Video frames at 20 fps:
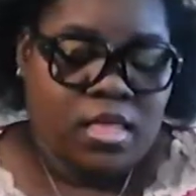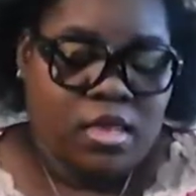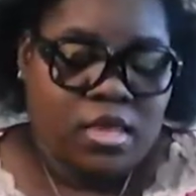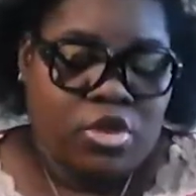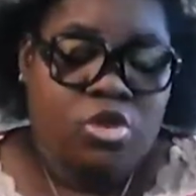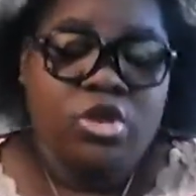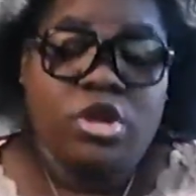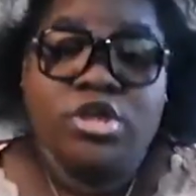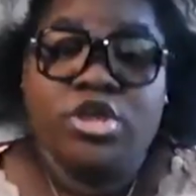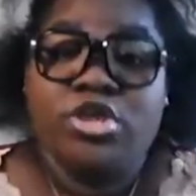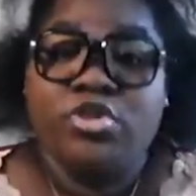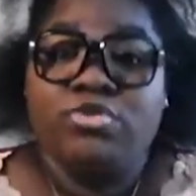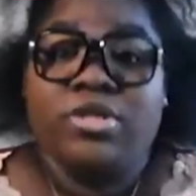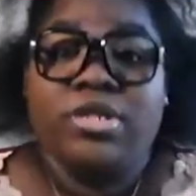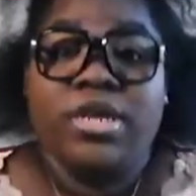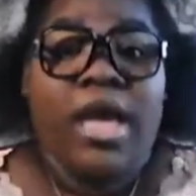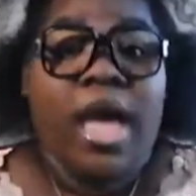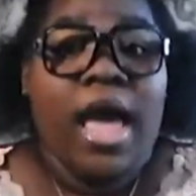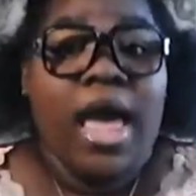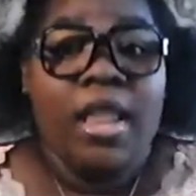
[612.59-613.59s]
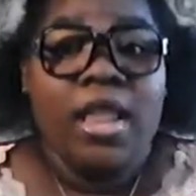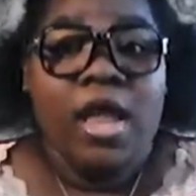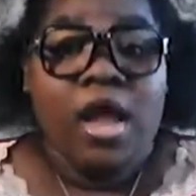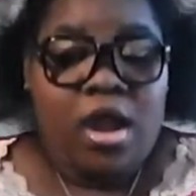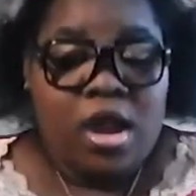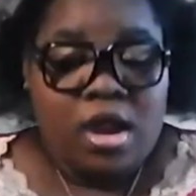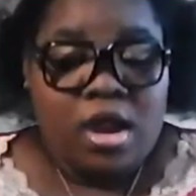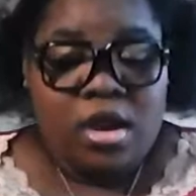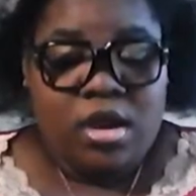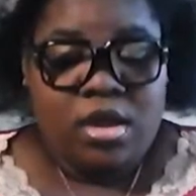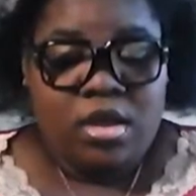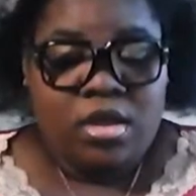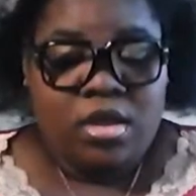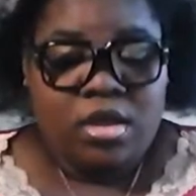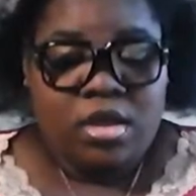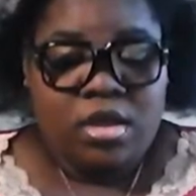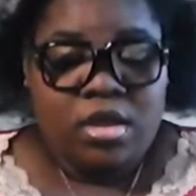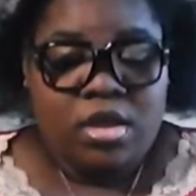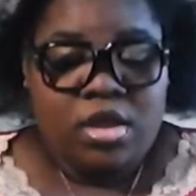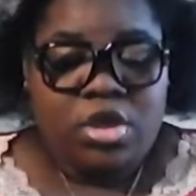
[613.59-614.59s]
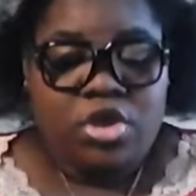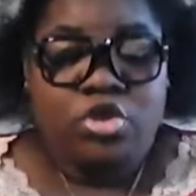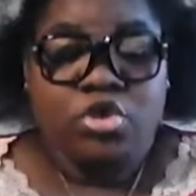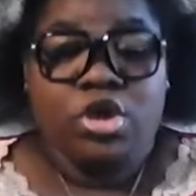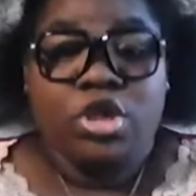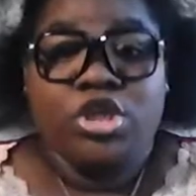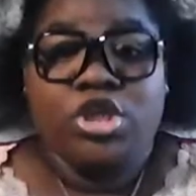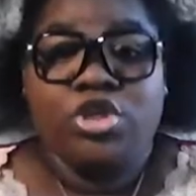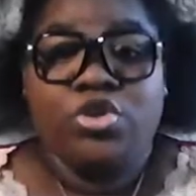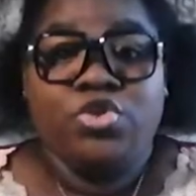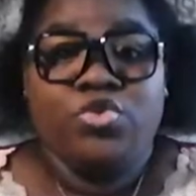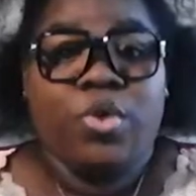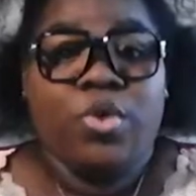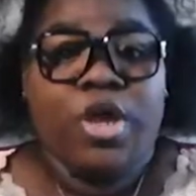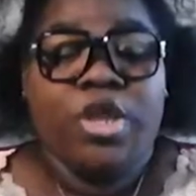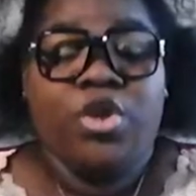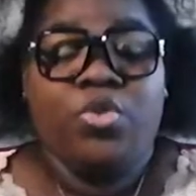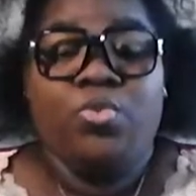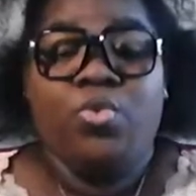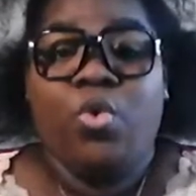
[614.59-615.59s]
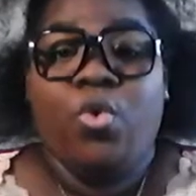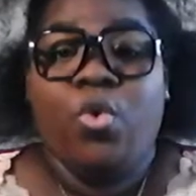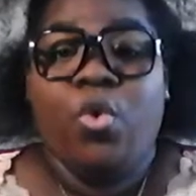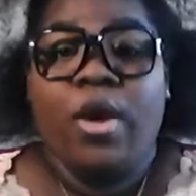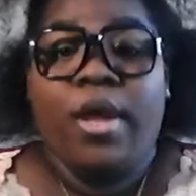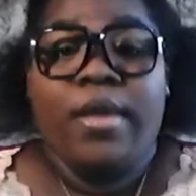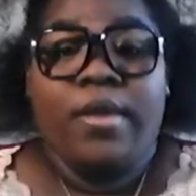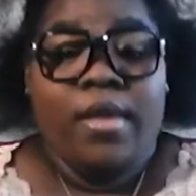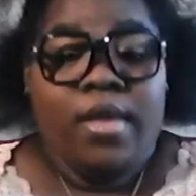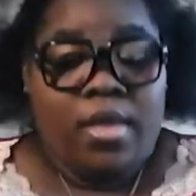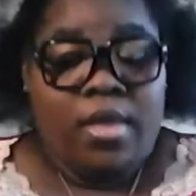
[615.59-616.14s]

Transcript: you can choose the color, you can choose what you want.